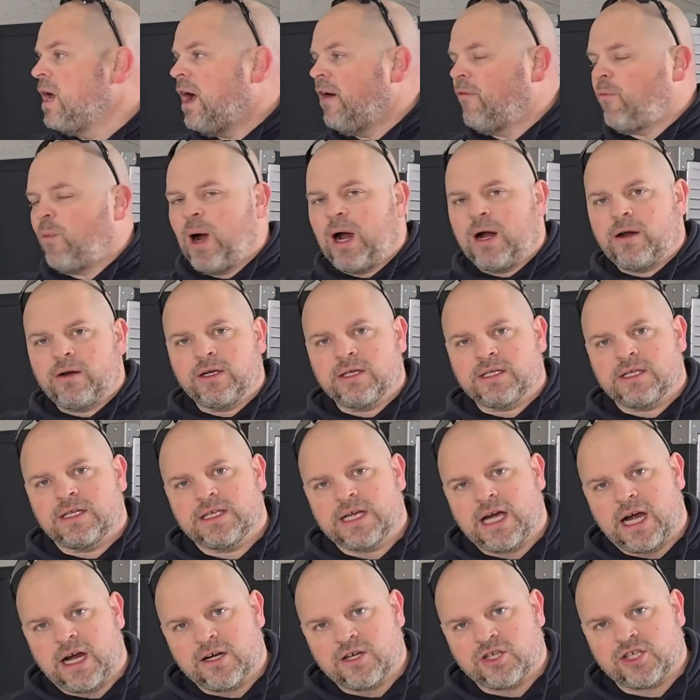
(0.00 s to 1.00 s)
I've wired this
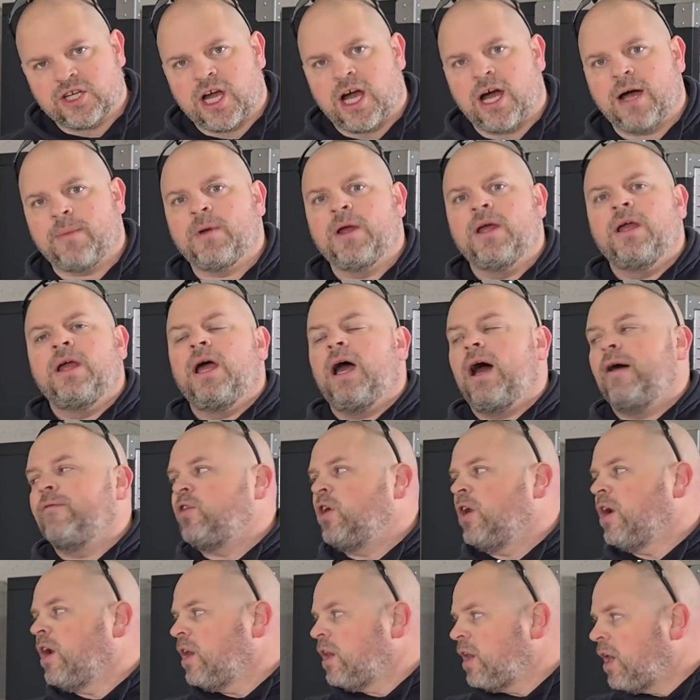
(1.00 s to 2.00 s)
entire shop. I've
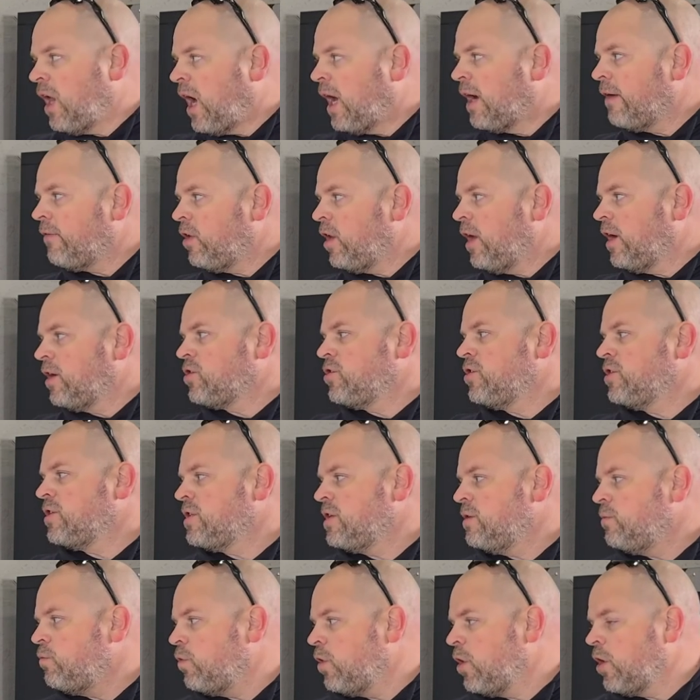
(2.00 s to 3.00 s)
done a lot of
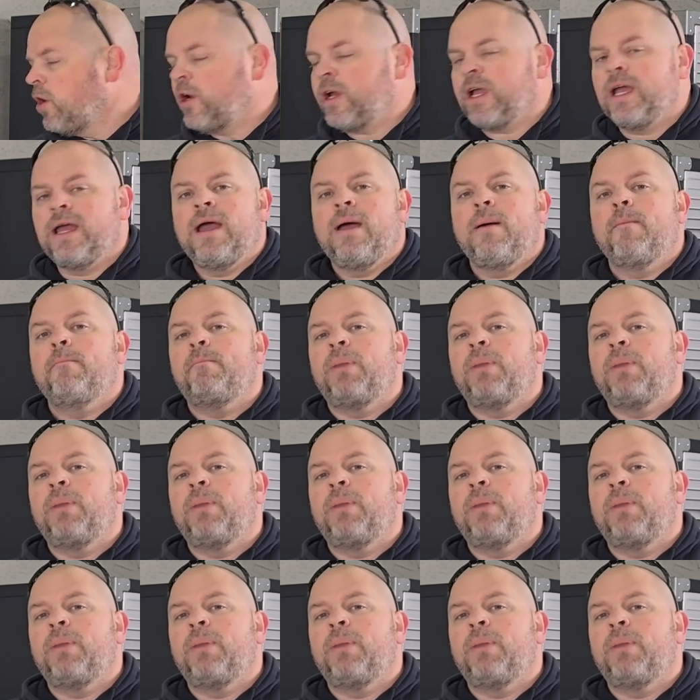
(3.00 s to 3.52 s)
electricity work,